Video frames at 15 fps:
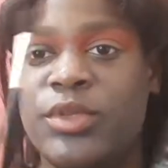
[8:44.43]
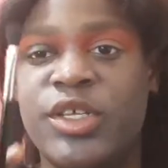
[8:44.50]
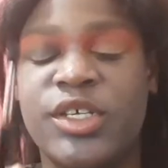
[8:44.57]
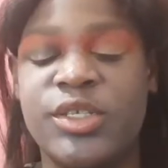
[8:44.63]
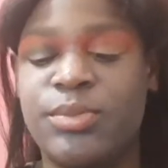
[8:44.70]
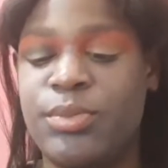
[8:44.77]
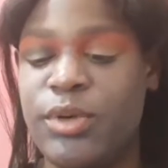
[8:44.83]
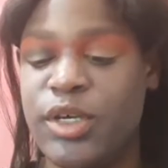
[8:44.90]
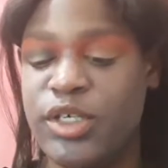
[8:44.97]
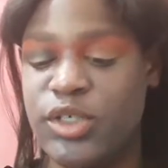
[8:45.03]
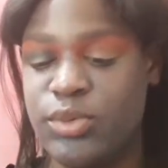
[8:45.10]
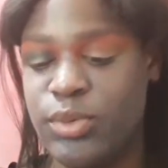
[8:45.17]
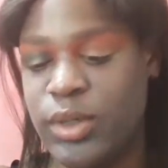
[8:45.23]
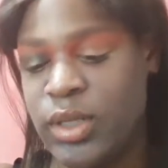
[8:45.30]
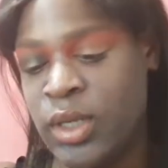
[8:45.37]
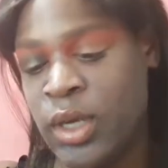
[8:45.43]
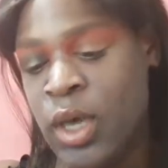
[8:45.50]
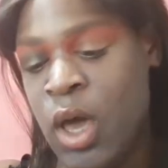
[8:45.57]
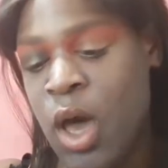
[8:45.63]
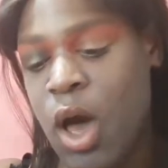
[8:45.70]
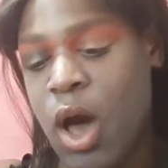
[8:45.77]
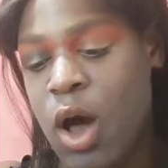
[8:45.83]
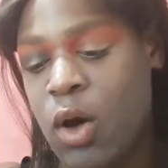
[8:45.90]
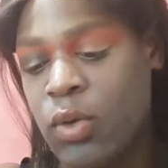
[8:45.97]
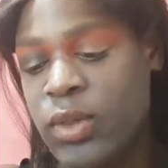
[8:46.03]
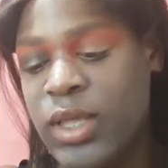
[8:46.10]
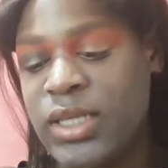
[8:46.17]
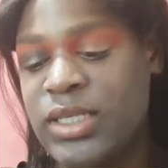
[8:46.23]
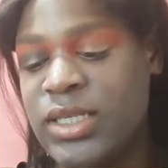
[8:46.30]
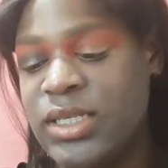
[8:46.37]
This brush really, oh,
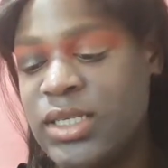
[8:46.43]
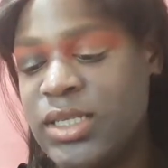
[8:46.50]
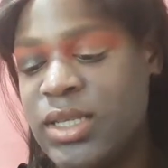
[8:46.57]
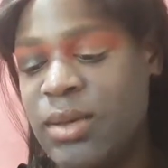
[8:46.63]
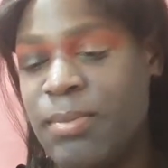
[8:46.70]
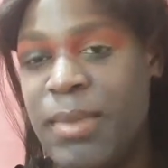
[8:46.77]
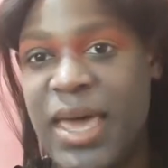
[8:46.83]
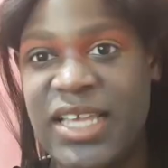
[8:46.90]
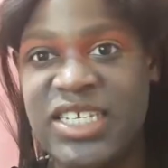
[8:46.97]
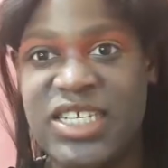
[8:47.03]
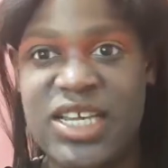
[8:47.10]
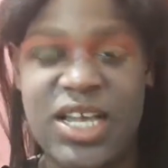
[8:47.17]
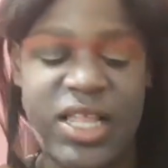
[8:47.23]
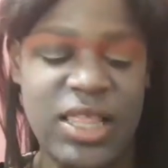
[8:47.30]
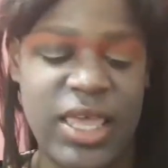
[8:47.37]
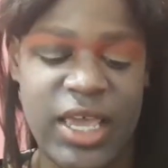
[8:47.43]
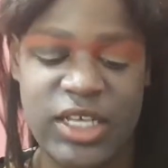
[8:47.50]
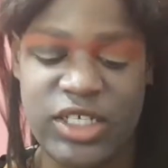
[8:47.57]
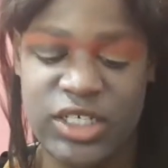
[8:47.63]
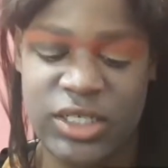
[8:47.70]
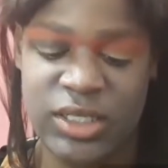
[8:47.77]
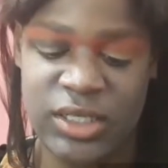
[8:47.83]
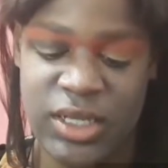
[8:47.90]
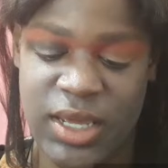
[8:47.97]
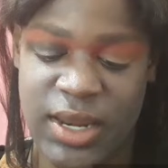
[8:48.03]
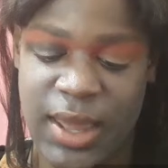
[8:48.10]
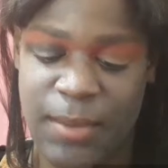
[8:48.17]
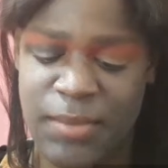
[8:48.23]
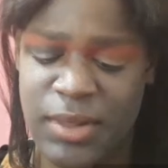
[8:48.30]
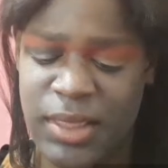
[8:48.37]
this is the Magic Collection,
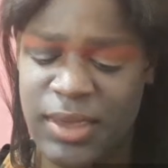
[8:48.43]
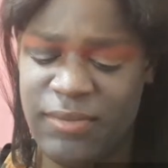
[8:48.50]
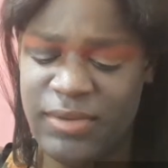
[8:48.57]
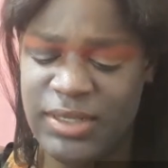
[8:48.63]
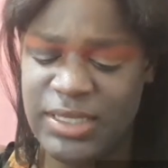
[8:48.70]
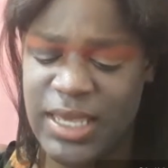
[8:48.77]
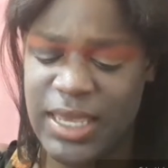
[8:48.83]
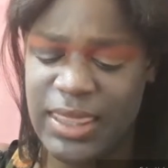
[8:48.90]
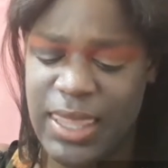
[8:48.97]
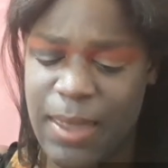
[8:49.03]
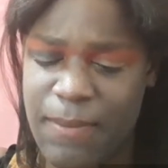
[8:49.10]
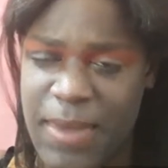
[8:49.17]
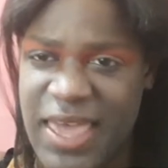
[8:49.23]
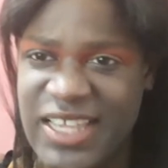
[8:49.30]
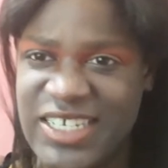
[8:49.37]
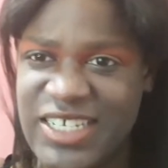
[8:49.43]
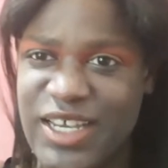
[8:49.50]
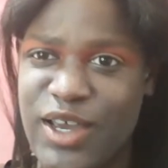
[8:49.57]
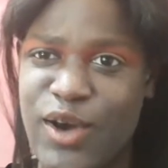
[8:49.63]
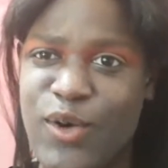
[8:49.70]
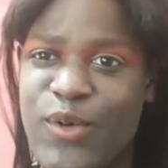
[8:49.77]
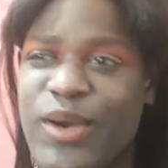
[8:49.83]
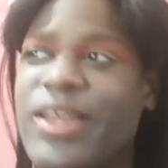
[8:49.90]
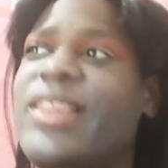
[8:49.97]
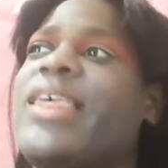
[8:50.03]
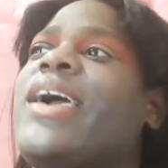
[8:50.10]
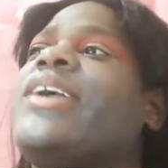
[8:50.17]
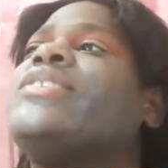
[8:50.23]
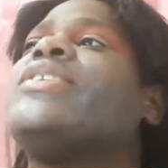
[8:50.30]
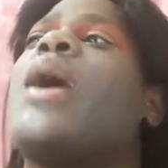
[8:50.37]
and I believe it's like that Magic Gold
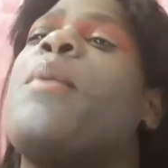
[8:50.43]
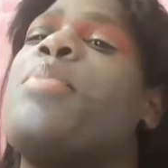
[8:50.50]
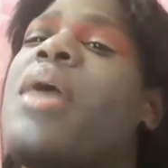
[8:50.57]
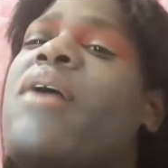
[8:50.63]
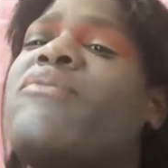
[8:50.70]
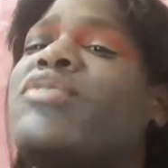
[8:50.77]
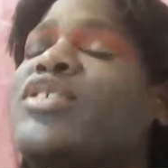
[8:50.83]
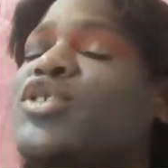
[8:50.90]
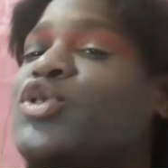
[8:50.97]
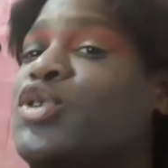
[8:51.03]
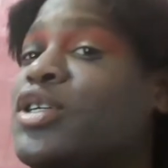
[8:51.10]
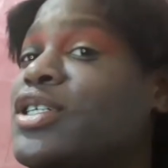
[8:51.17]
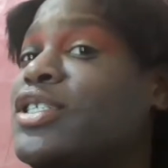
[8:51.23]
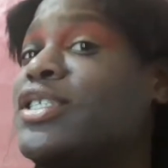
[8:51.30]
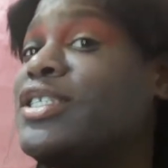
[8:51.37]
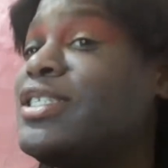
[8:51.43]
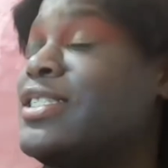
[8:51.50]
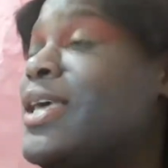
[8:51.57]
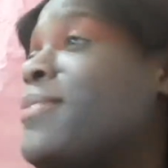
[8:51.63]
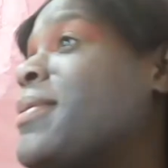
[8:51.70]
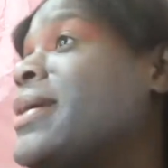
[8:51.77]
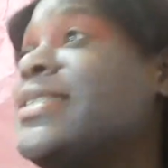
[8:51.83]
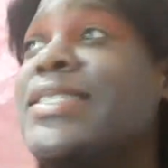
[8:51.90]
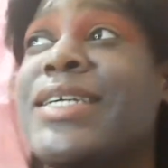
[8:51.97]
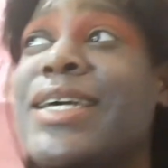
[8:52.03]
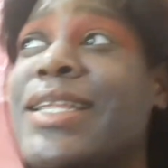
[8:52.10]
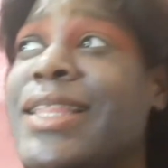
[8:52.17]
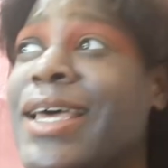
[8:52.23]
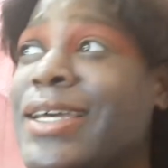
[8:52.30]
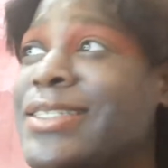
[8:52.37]
collection. I'm not for sure, it's just a Magic
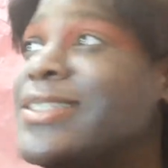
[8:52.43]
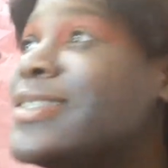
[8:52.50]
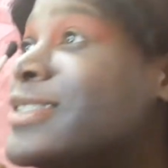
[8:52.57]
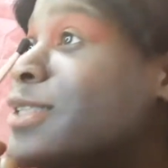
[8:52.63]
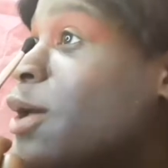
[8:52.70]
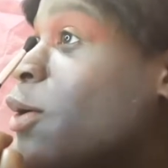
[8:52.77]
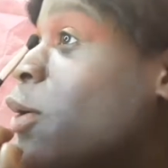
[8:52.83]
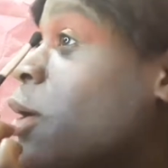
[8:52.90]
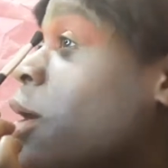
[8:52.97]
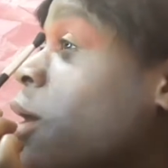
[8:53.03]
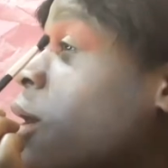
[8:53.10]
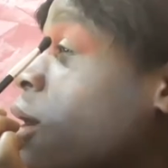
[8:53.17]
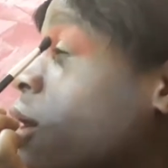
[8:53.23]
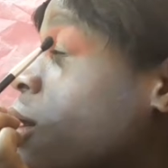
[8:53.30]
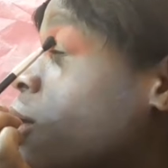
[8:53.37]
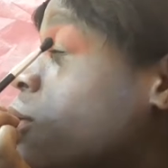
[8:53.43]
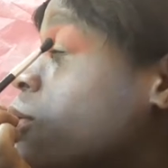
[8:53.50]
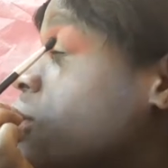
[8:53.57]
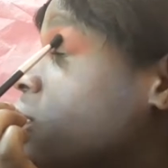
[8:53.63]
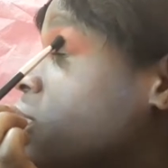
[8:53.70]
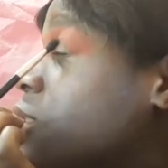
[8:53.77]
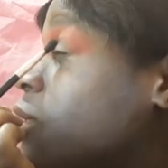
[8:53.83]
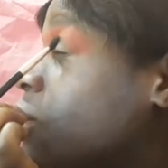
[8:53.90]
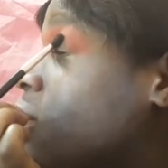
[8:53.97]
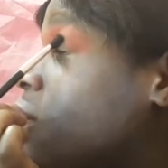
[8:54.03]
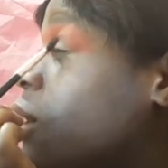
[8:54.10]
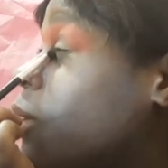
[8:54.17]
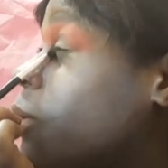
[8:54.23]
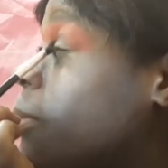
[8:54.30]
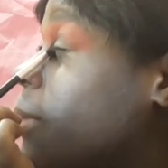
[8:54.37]
Collection, so we're just gonna
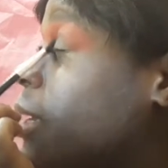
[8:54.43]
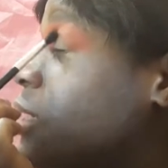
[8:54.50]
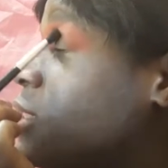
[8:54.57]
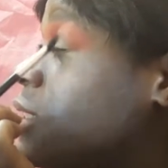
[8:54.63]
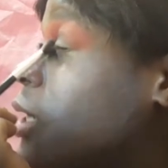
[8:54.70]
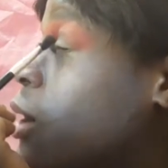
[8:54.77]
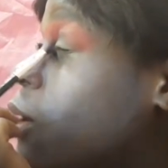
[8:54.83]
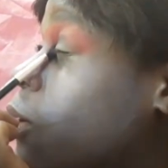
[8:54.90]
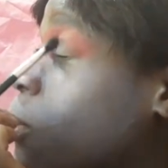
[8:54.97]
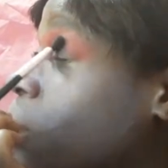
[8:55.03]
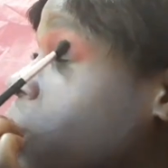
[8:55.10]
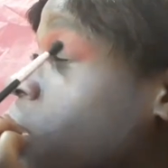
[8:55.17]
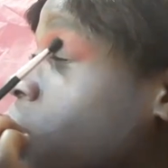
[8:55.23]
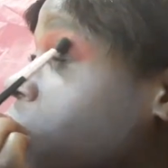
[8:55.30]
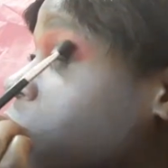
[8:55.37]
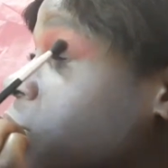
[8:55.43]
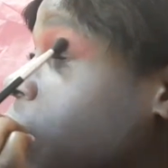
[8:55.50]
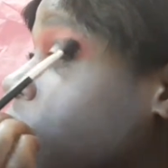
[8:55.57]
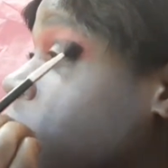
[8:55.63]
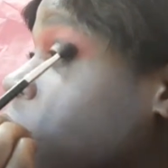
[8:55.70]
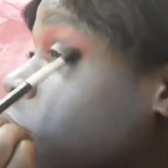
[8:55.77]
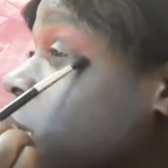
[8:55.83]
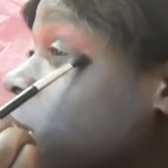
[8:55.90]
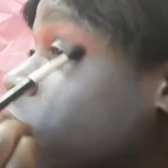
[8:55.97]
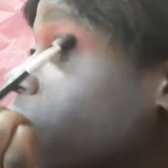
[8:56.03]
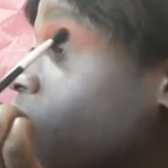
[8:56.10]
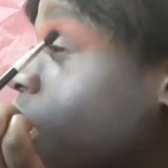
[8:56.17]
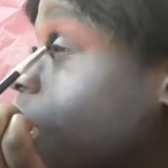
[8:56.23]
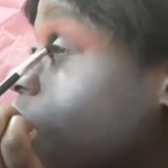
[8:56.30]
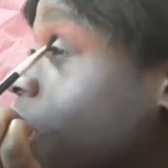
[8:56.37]
go with Magic Gold because I
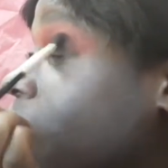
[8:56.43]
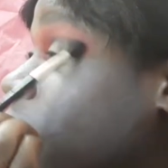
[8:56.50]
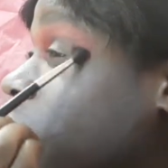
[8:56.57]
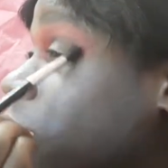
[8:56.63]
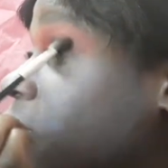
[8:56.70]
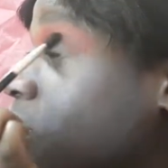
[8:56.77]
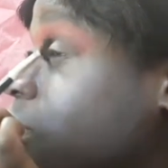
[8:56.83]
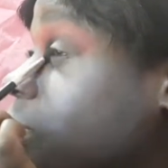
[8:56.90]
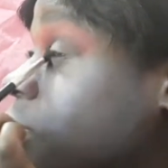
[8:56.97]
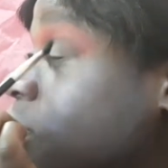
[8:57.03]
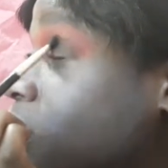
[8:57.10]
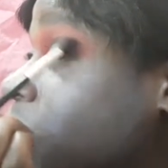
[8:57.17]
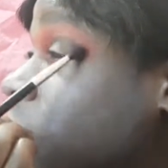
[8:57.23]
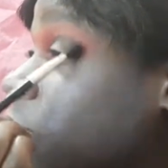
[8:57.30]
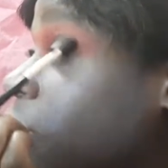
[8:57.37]
love that collection.